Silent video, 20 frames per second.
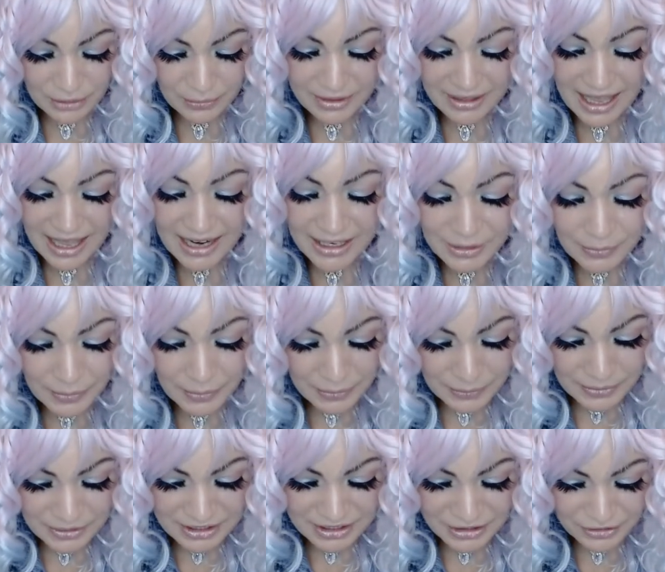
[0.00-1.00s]
with anyone
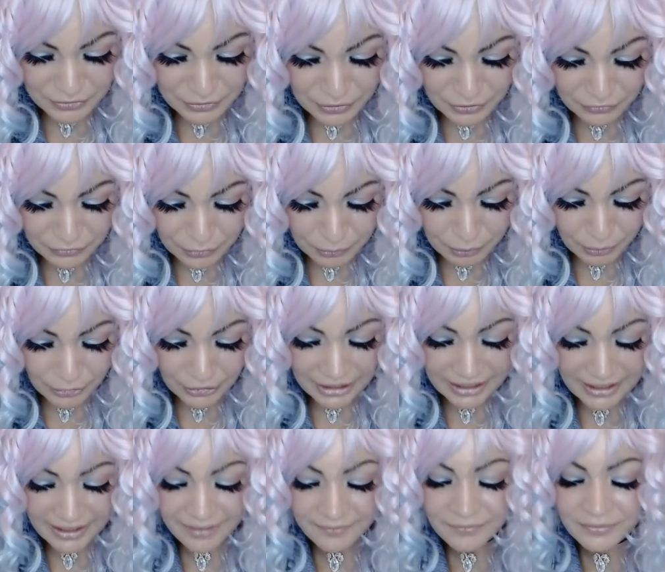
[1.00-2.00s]
with a differing
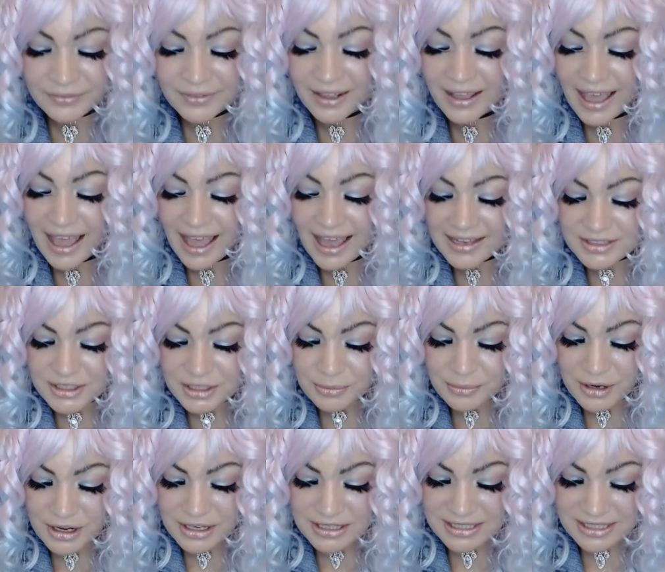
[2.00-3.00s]
viewpoint, and
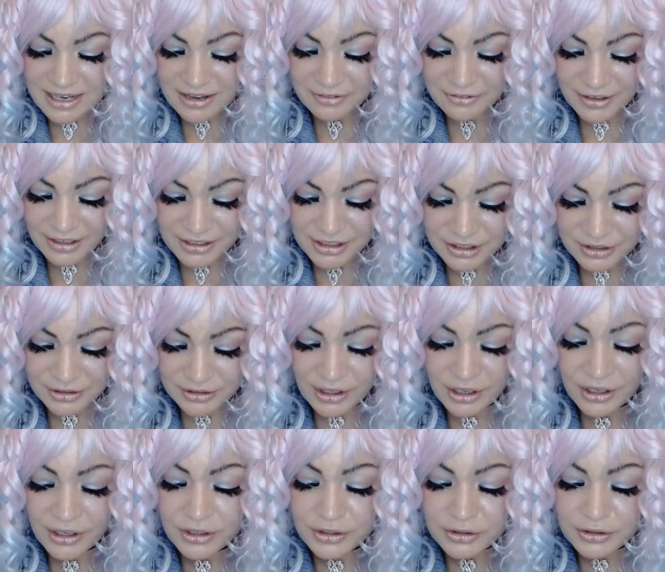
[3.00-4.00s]
suppressed affection
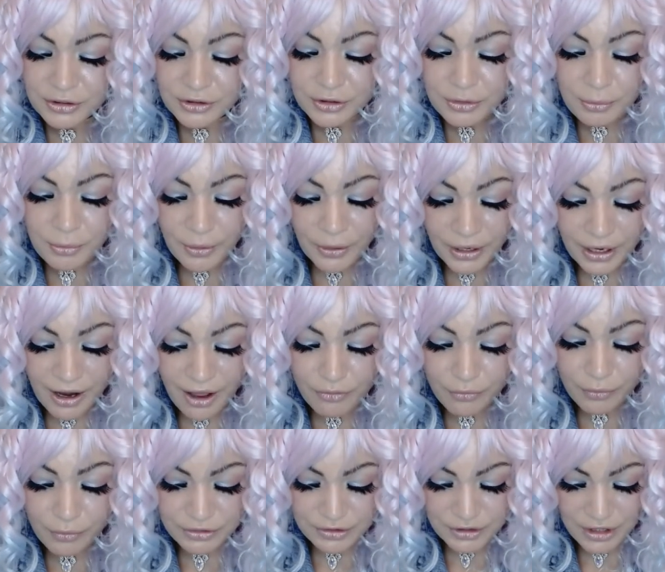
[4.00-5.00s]
to the point of
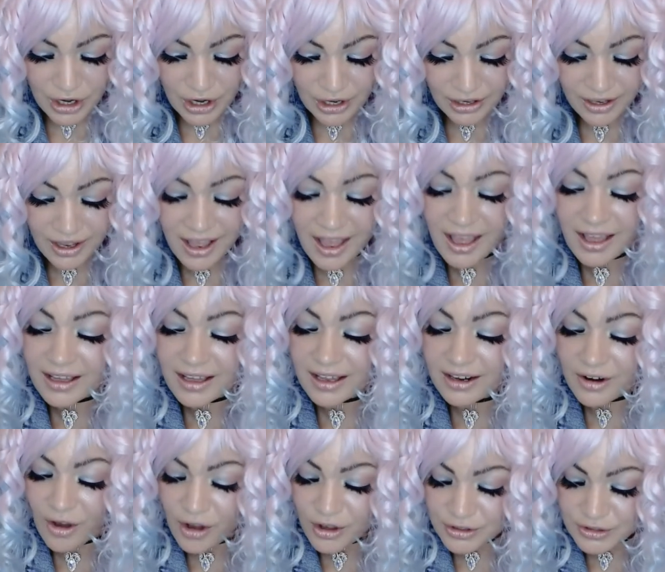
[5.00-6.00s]
withdrawal
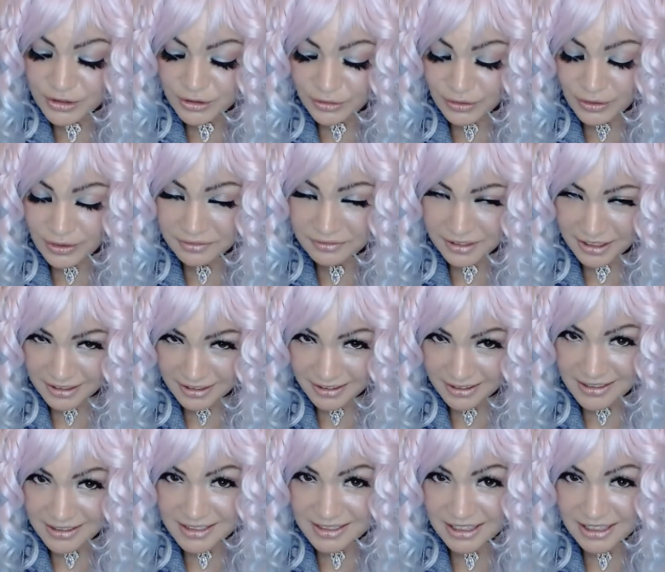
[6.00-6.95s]
can also affect these